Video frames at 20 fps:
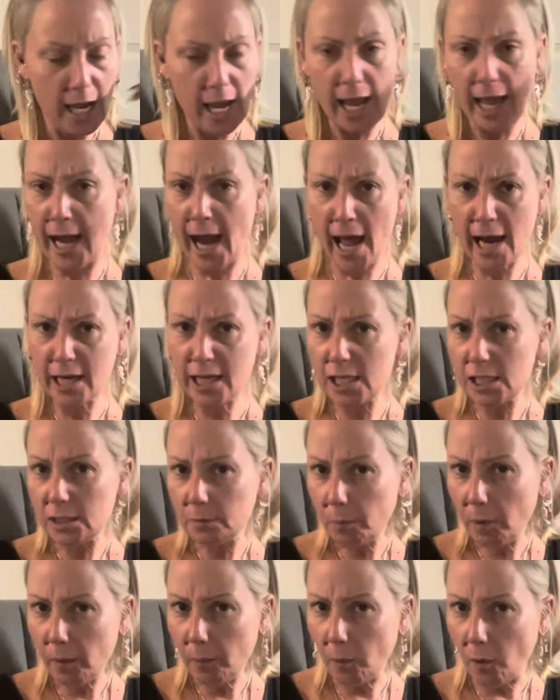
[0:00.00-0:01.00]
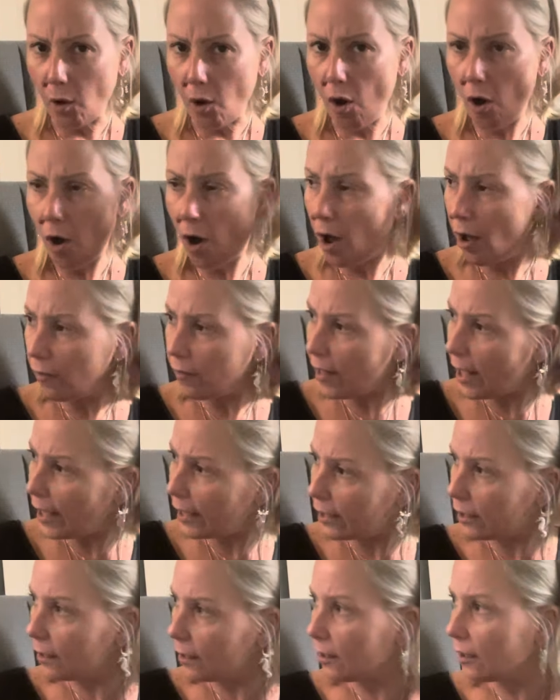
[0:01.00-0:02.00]
And how do these people all
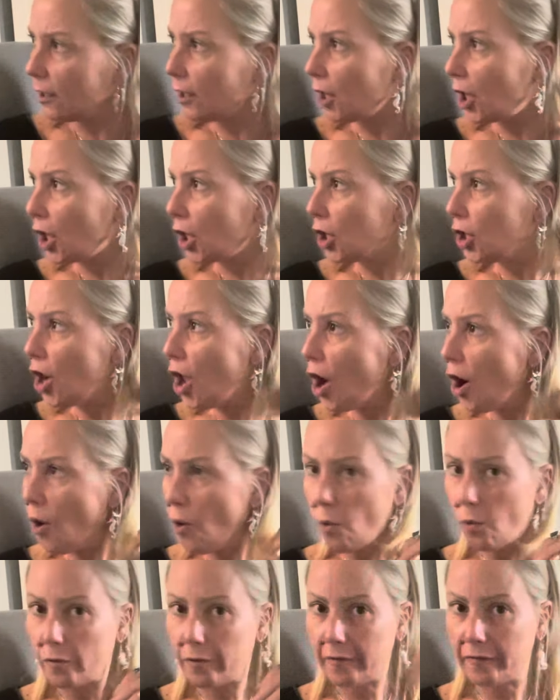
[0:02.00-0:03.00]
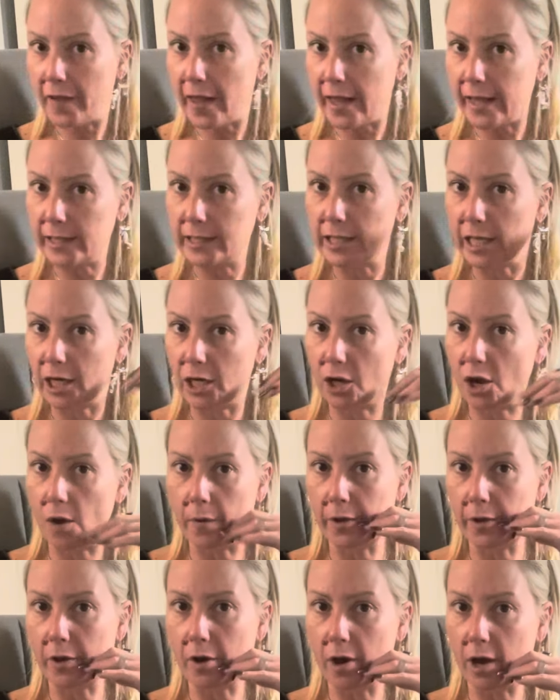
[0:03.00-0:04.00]
like know the things that are
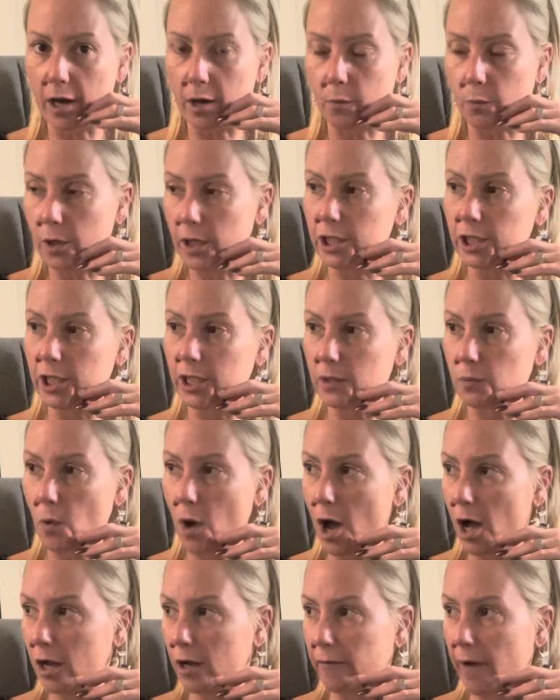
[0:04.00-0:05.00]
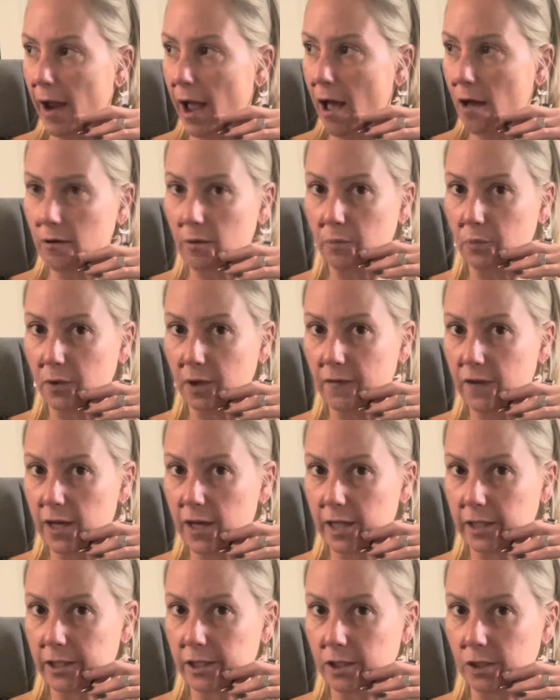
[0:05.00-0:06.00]
going on and we just walk around
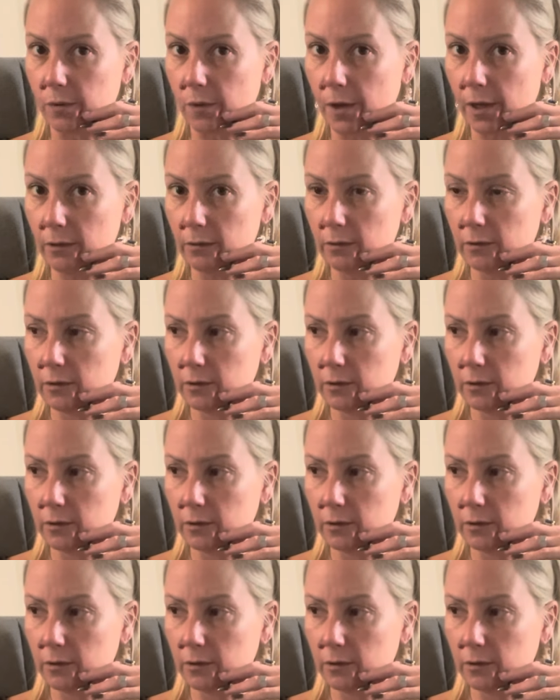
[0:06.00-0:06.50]
oblivious to it?